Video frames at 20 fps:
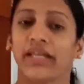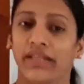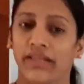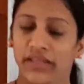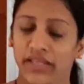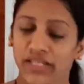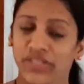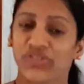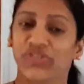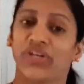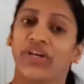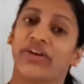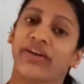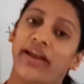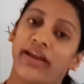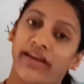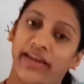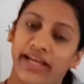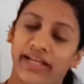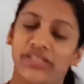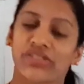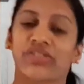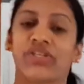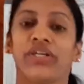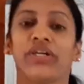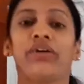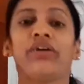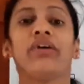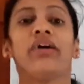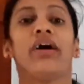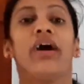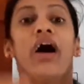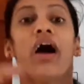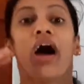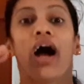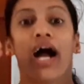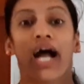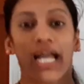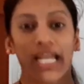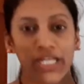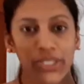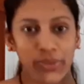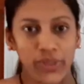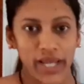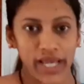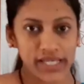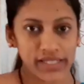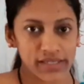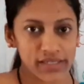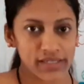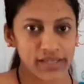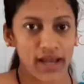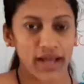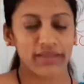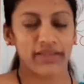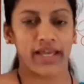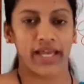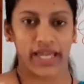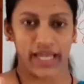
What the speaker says: in this year and next year. Hydrolases are the